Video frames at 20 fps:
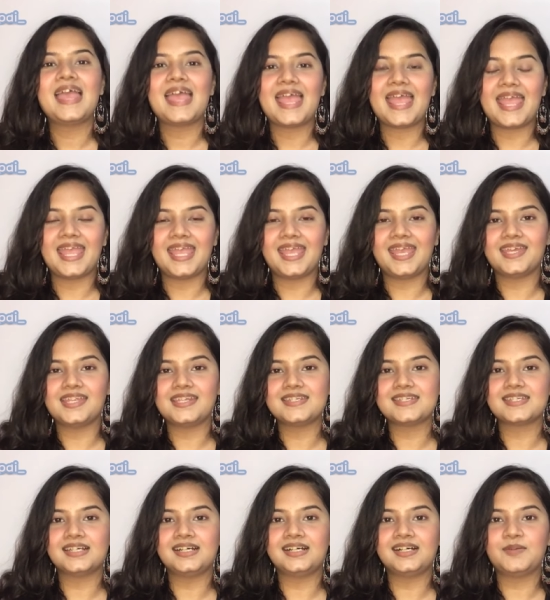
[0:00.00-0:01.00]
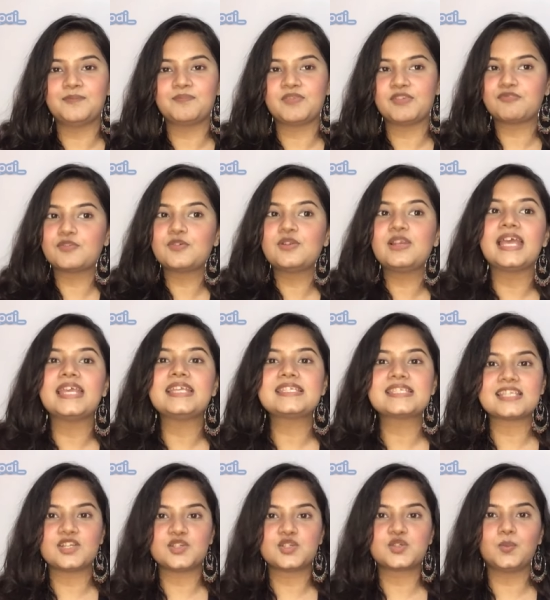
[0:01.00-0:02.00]
and um, if you like
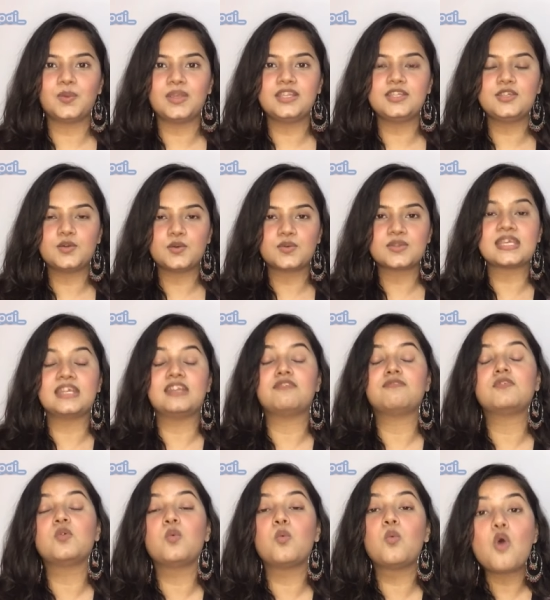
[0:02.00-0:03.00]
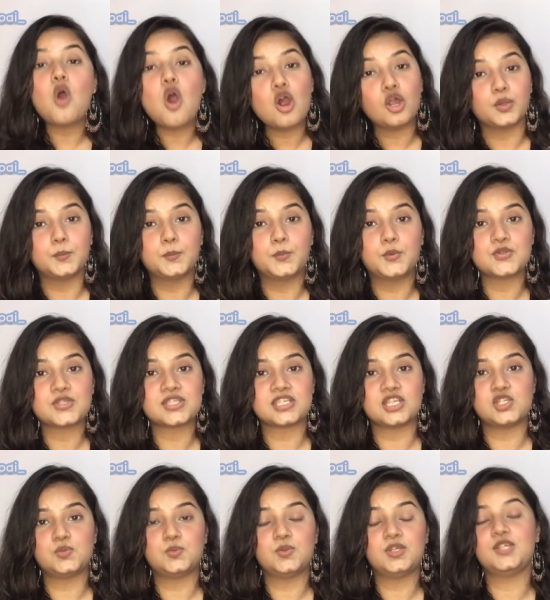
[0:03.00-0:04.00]
such videos and if you want more
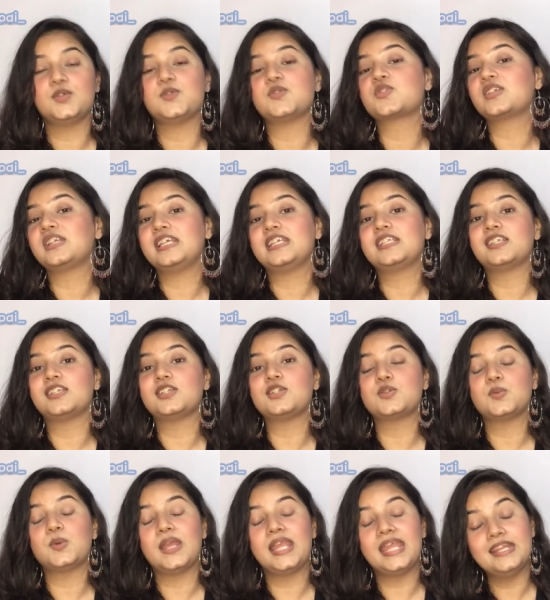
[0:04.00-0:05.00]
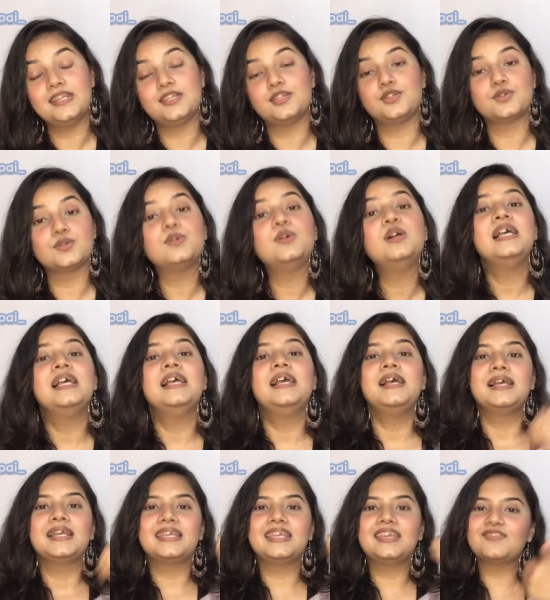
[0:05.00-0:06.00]
such videos related to A2
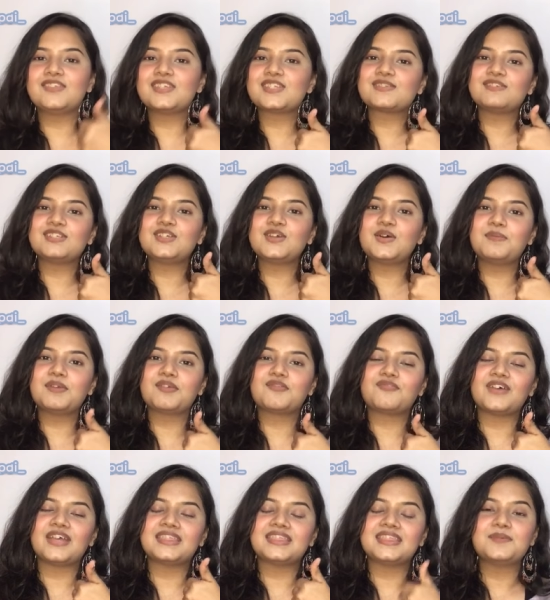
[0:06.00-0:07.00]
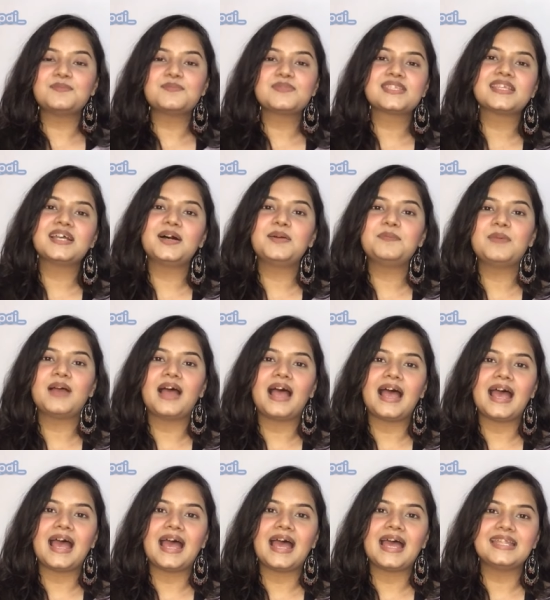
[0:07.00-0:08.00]
give this video a big fat thumbs up
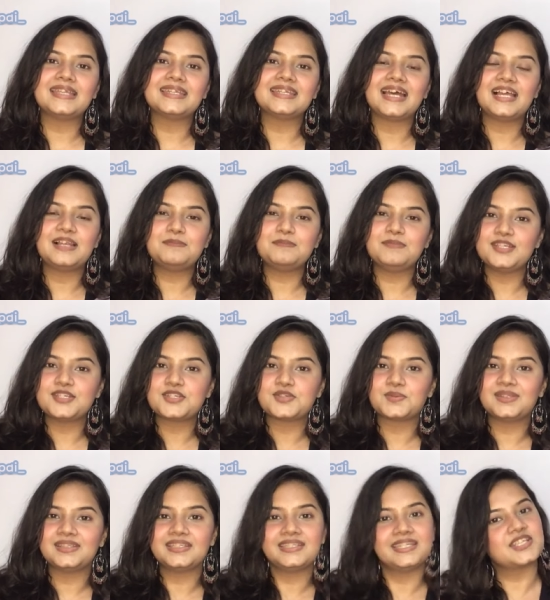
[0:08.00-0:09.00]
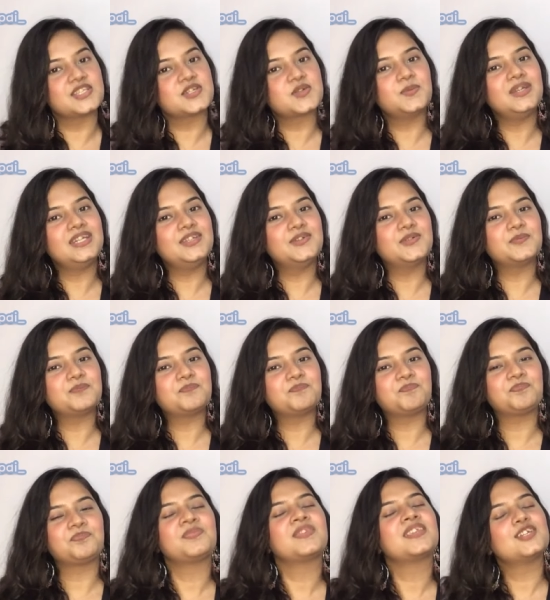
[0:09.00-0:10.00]
and I'll meet you in the next video.
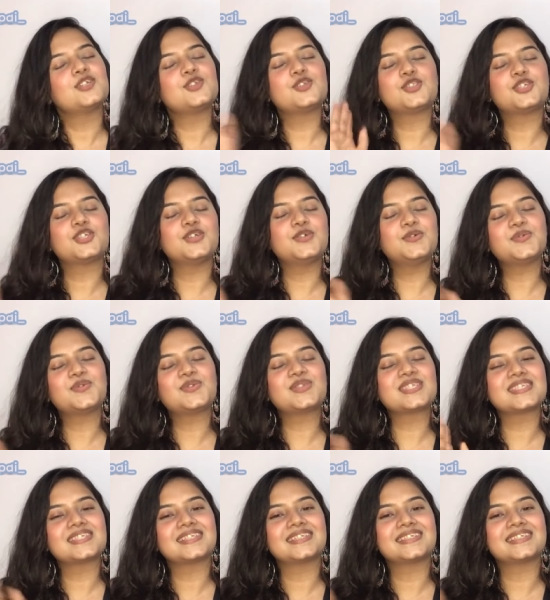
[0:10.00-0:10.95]
Cheers!